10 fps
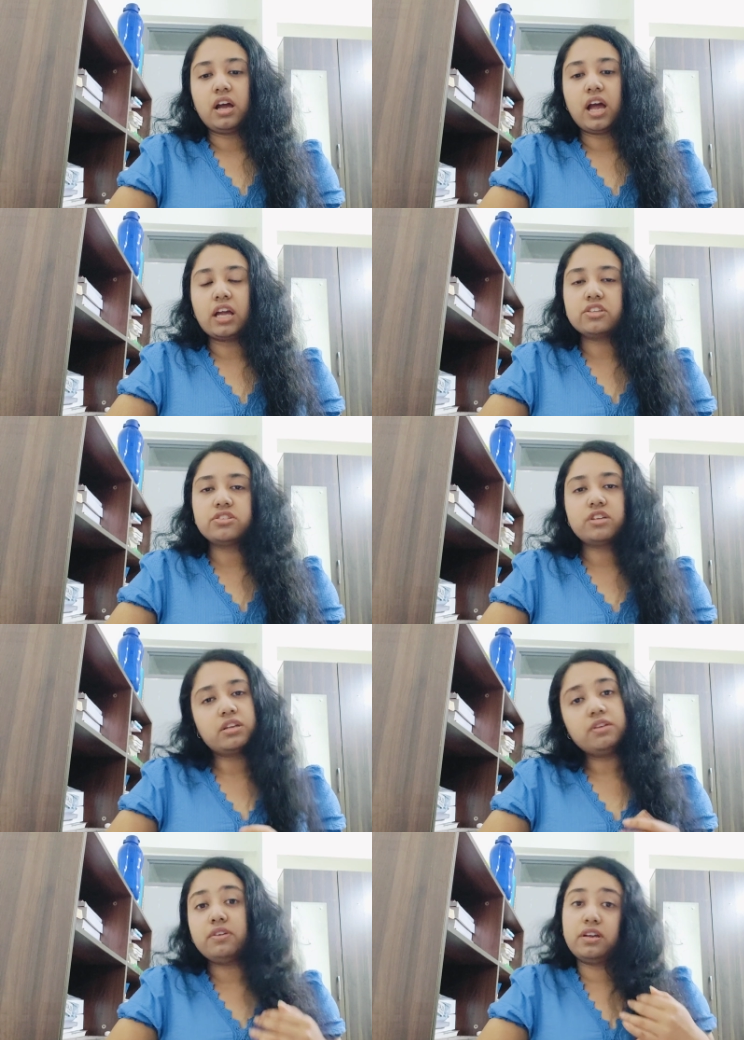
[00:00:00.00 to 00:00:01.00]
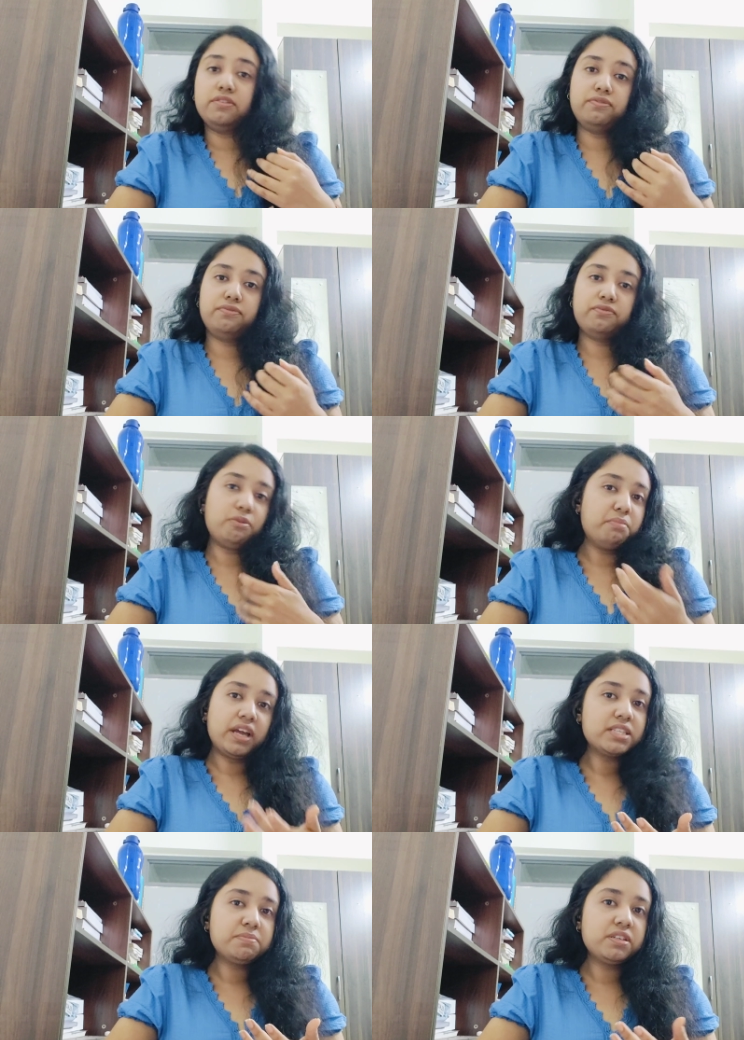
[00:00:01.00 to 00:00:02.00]
Actually, if from
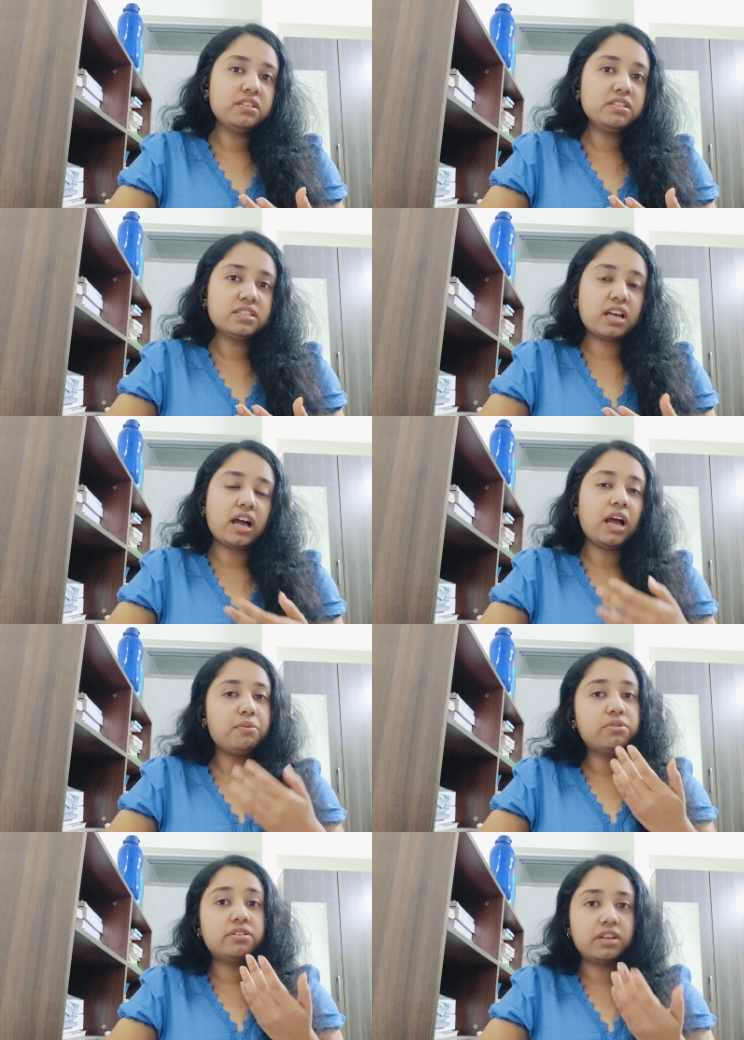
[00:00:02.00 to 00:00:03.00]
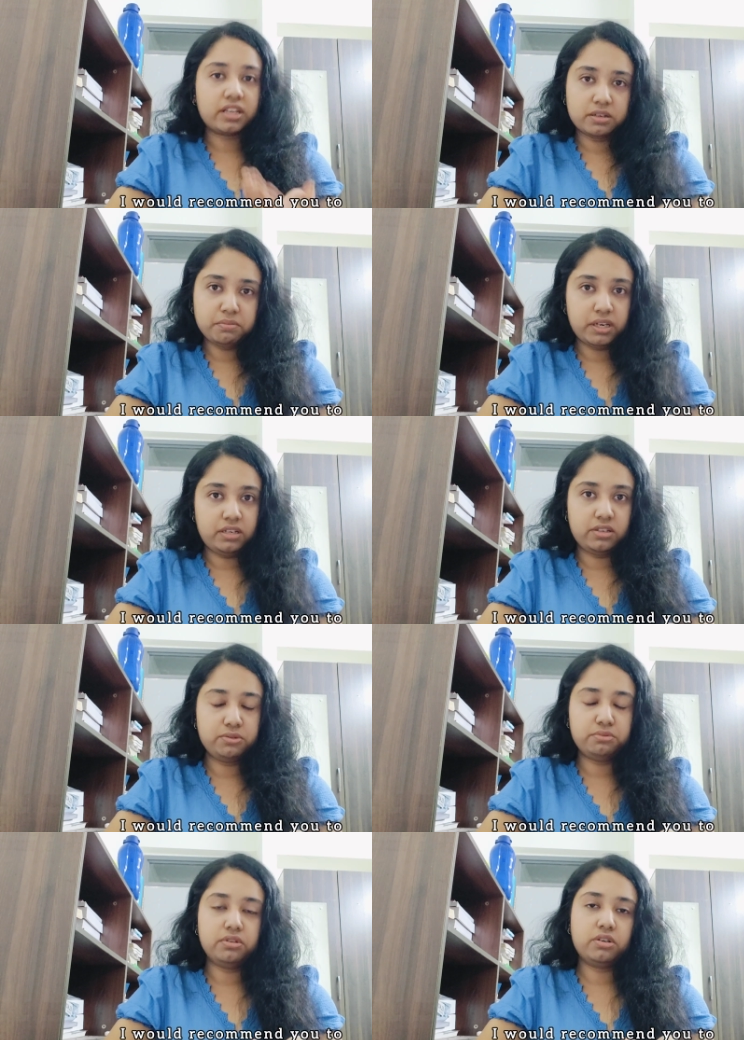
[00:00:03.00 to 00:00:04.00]
my experience, I would recommend
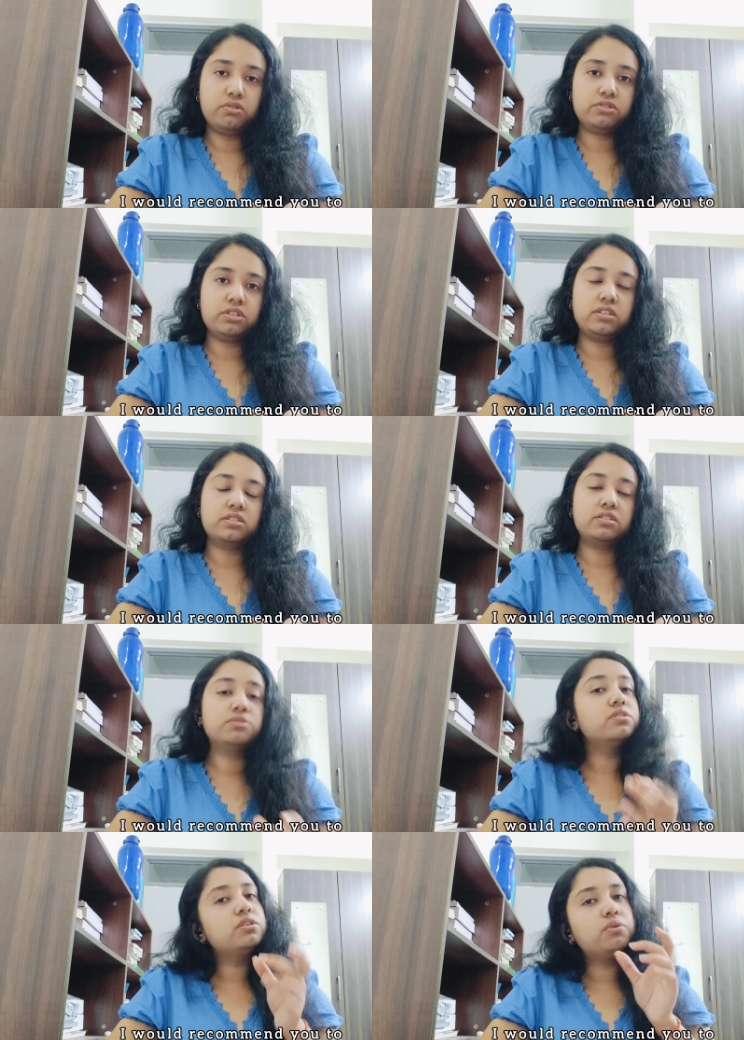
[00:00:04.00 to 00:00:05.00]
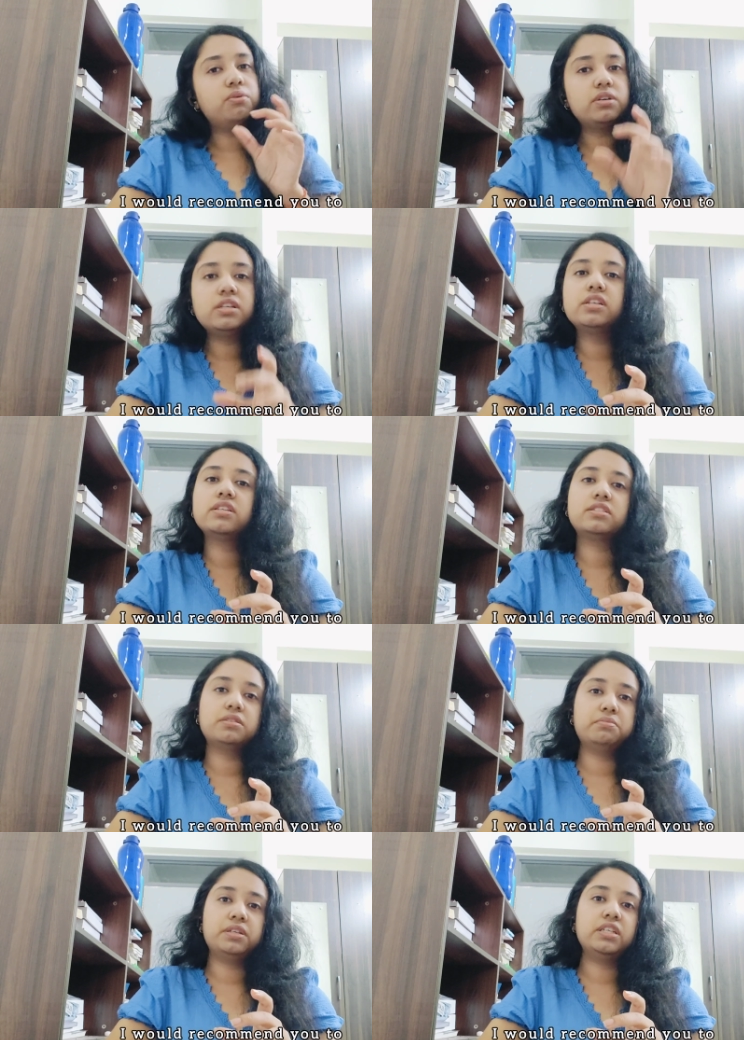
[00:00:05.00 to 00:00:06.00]
you a coaching institute. The only
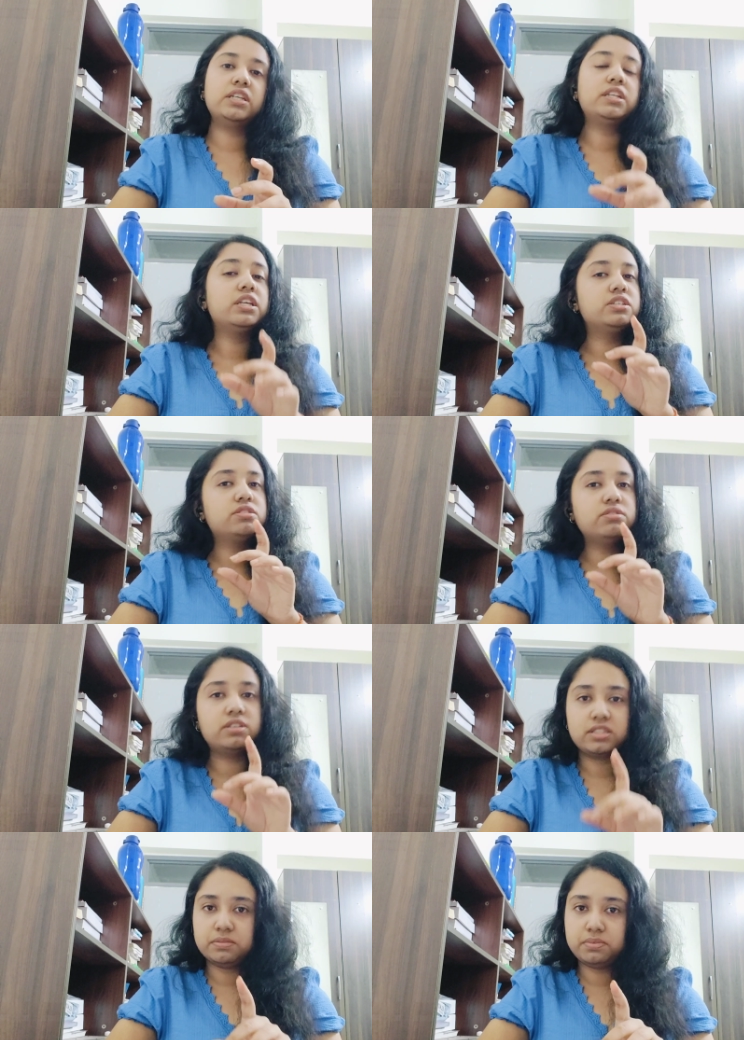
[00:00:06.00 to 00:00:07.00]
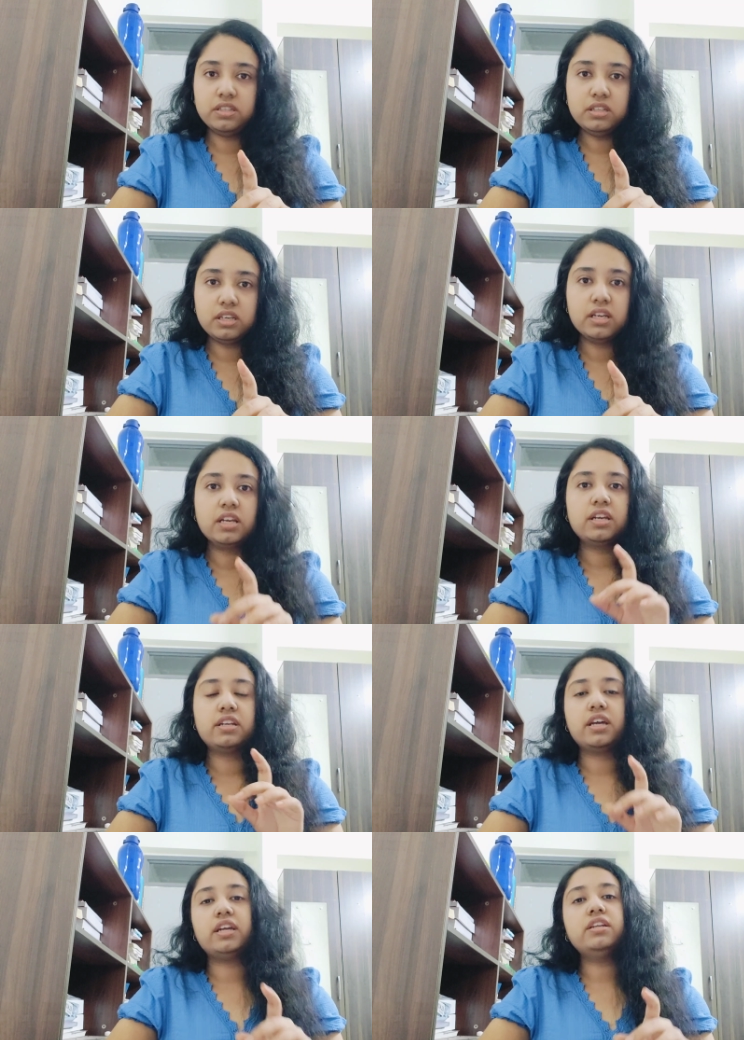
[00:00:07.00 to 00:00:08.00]
reason being, it teaches you discipline,
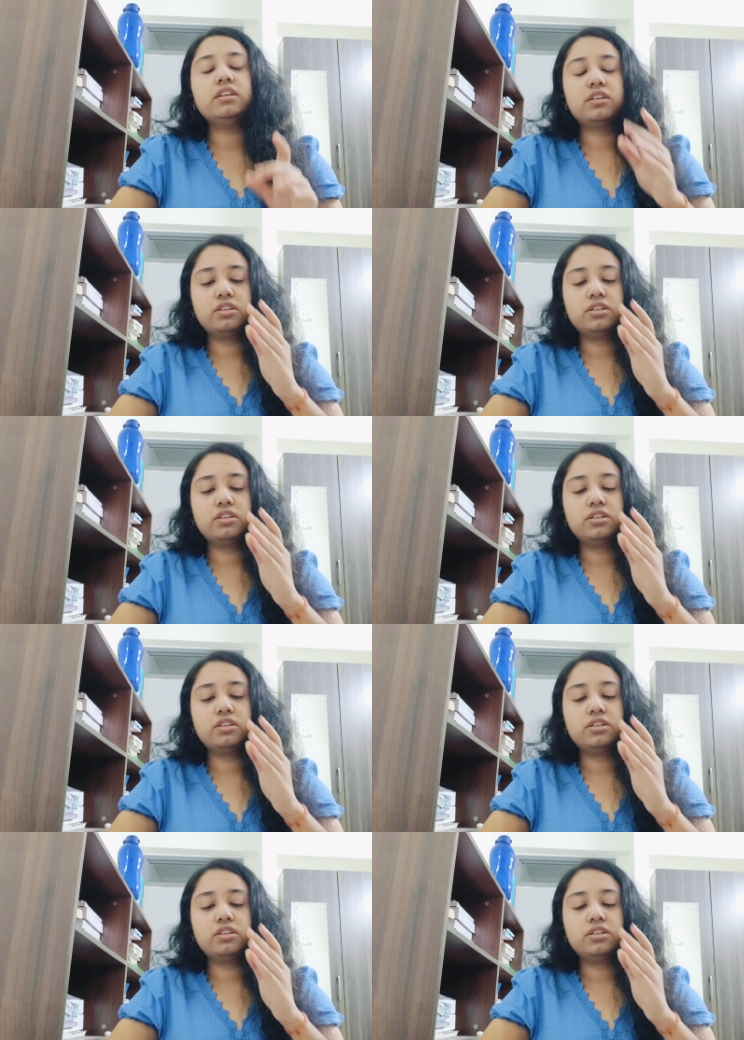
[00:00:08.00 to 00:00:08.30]
right?